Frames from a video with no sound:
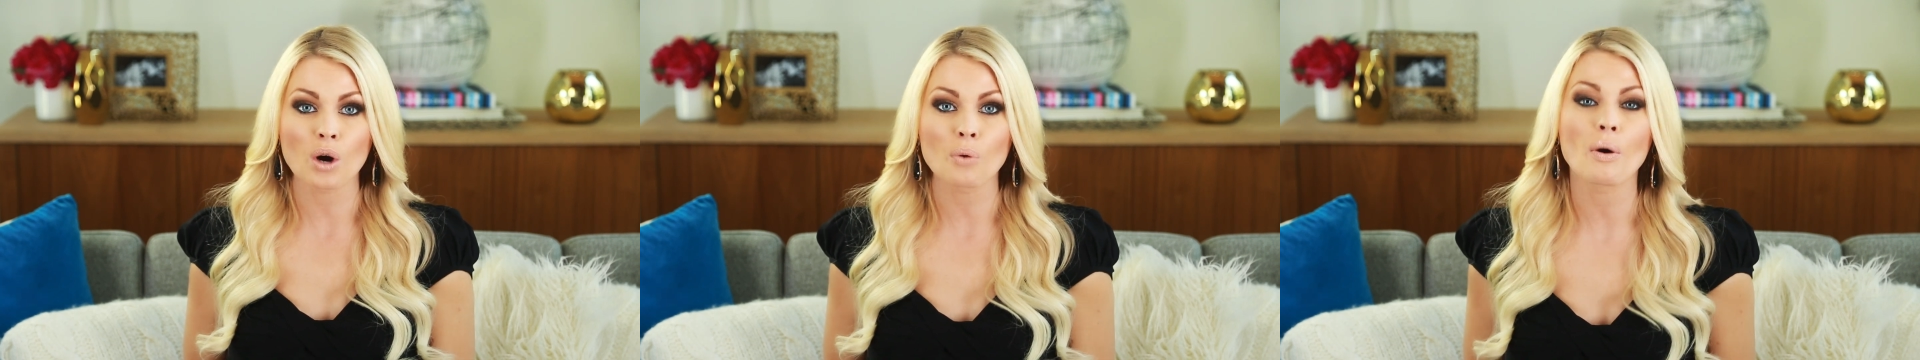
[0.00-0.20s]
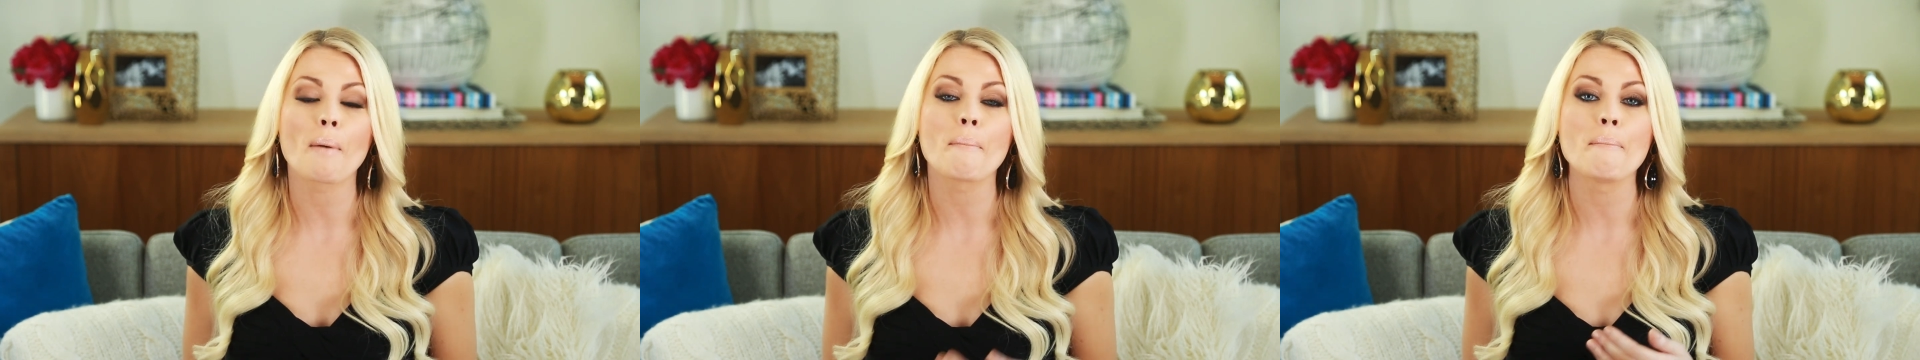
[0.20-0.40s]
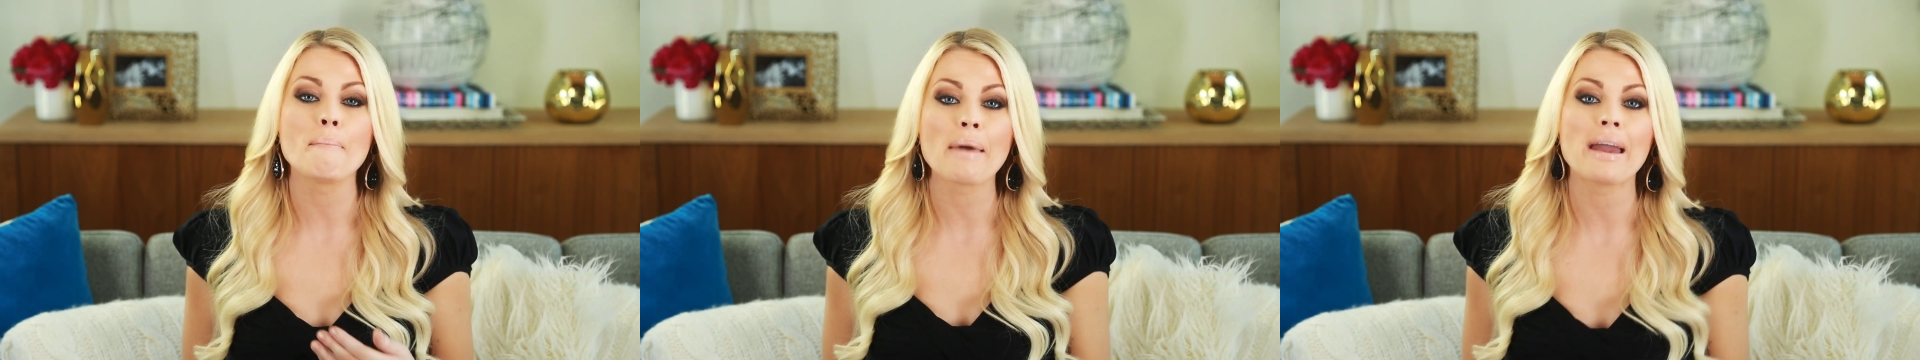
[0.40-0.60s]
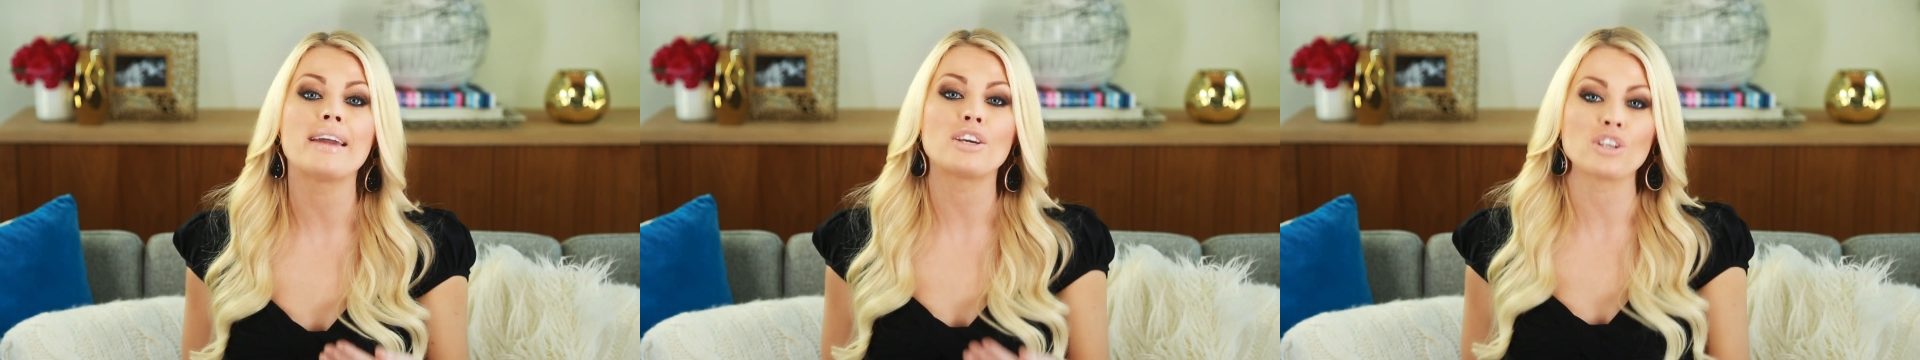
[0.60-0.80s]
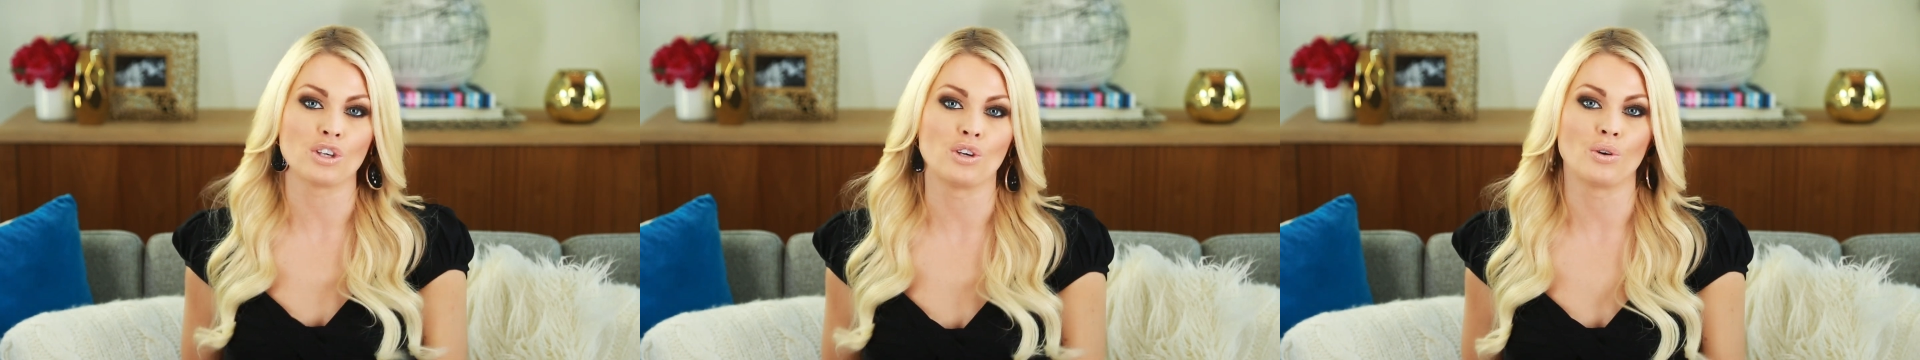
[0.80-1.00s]
are what
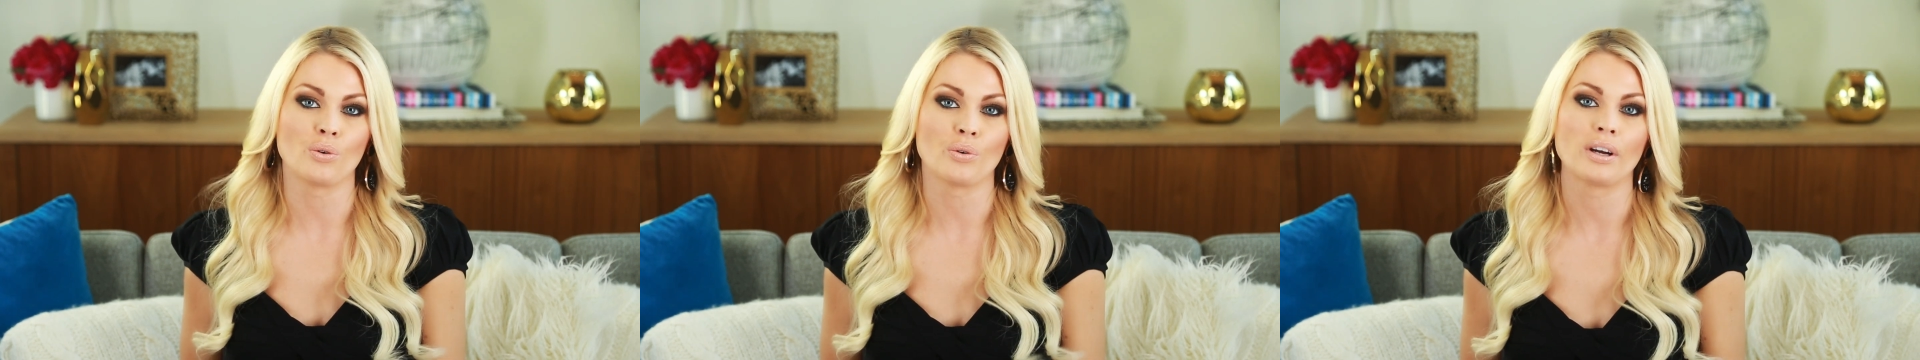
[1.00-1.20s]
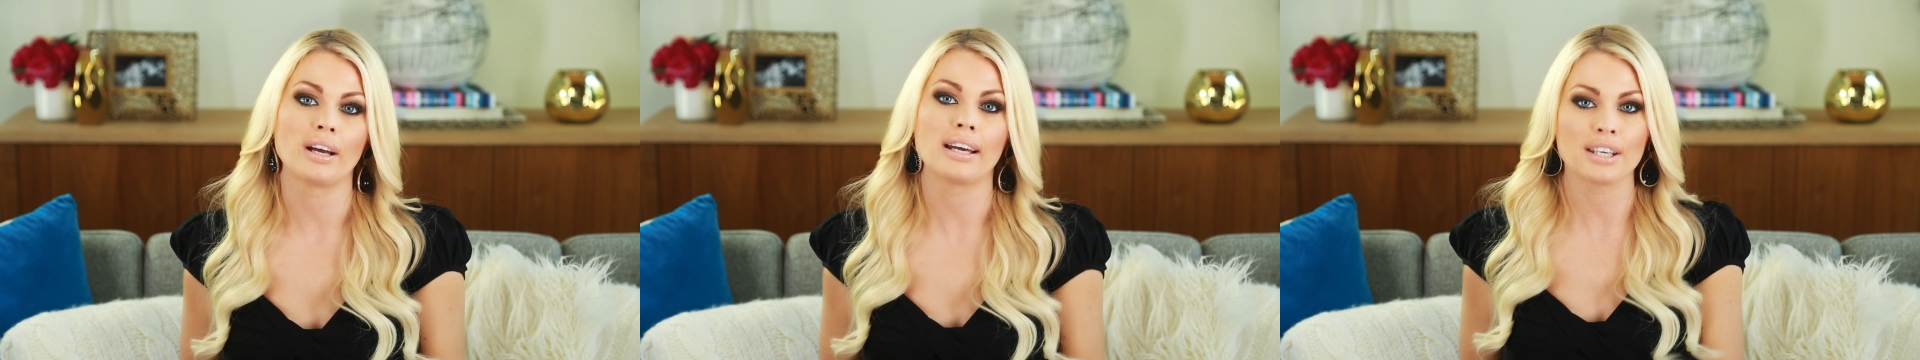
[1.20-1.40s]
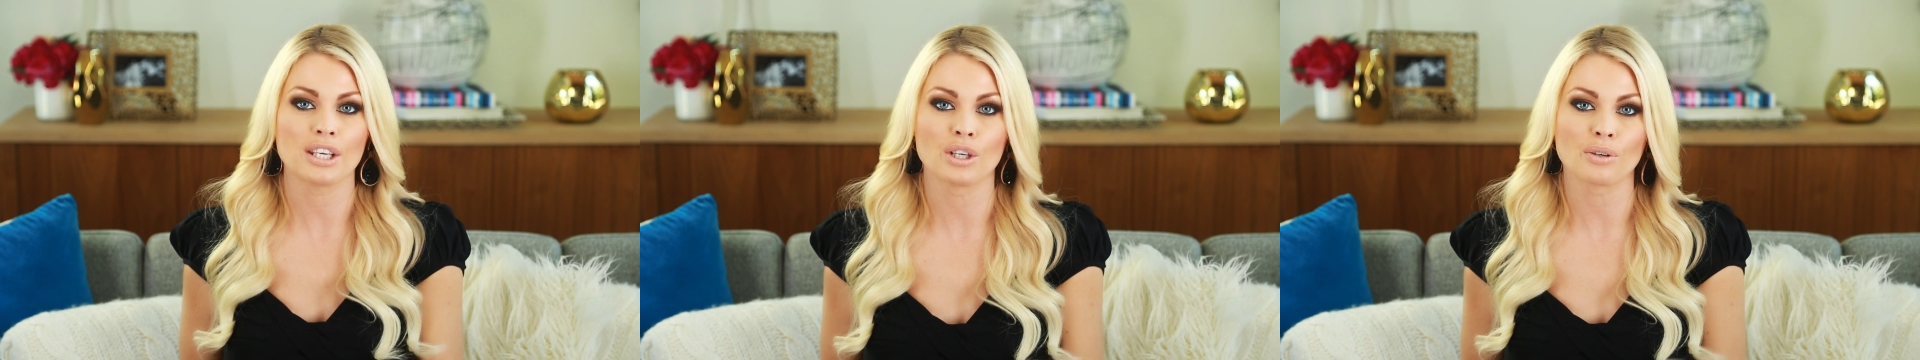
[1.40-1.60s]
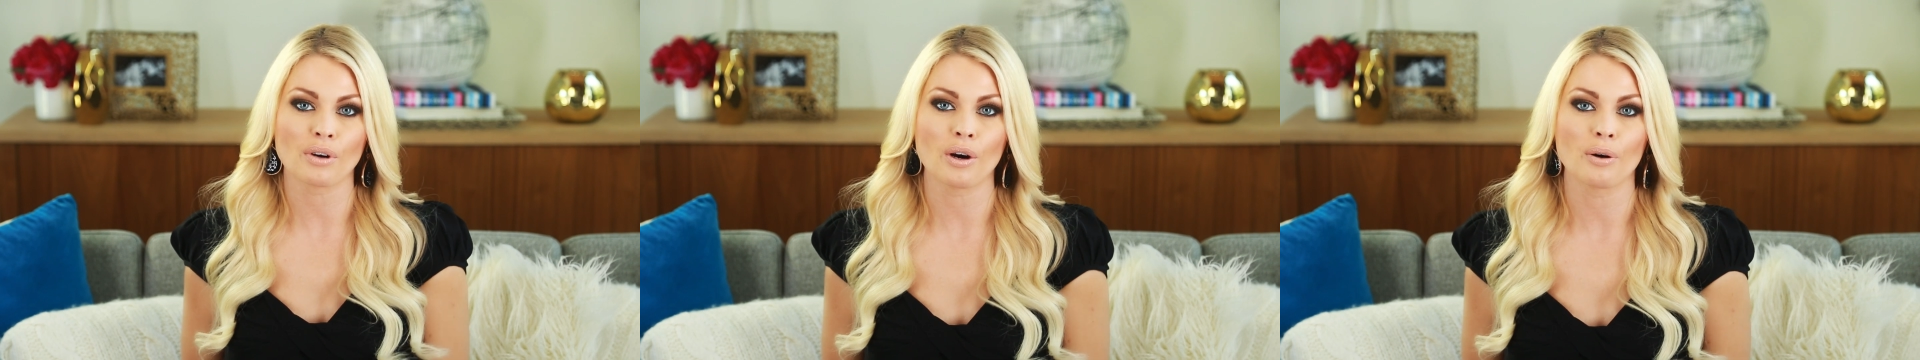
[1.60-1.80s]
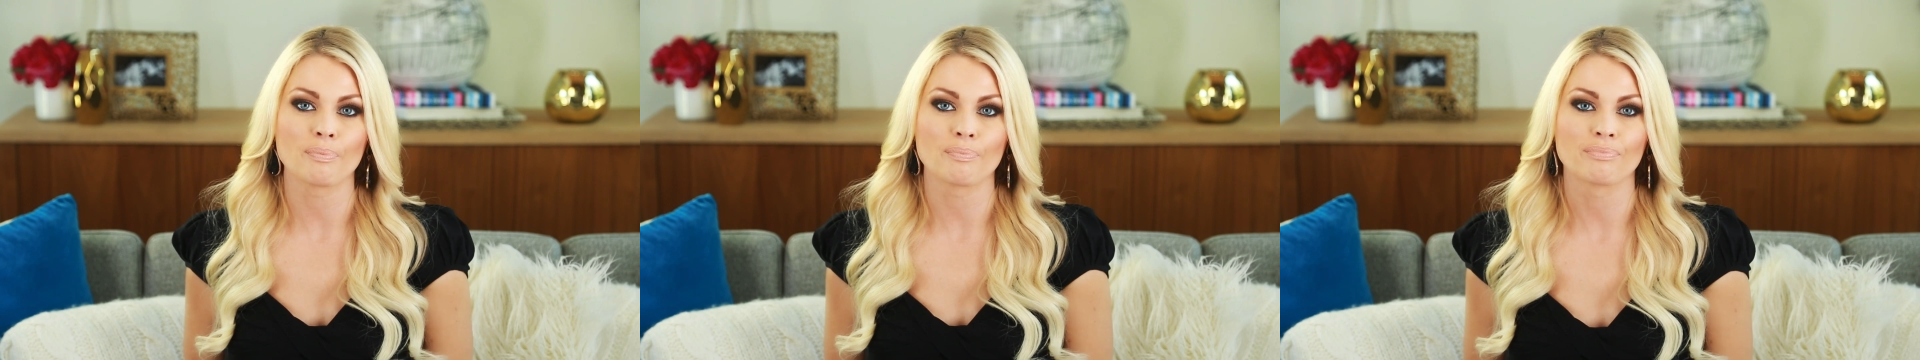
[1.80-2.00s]
make you a
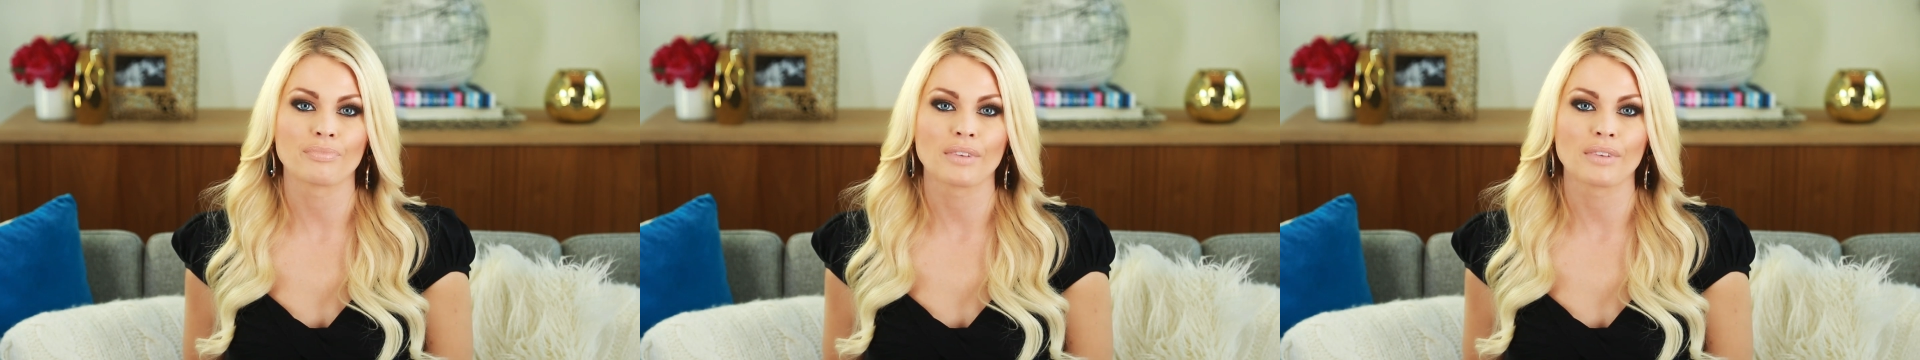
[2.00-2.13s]
hero.